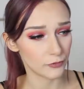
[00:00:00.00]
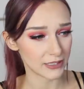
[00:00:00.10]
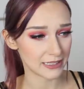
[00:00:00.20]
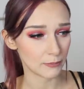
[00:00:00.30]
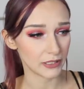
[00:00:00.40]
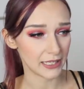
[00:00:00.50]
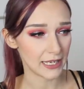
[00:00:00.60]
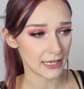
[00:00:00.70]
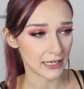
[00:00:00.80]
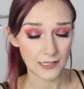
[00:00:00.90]
For example,
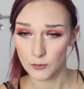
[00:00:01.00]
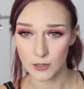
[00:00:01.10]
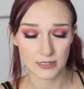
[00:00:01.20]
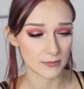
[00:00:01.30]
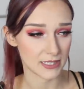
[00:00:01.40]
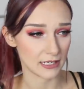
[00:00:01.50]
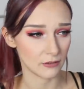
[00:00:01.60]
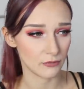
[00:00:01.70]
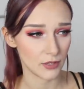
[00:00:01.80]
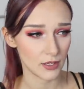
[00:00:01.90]
here he quotes
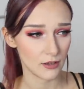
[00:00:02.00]
himself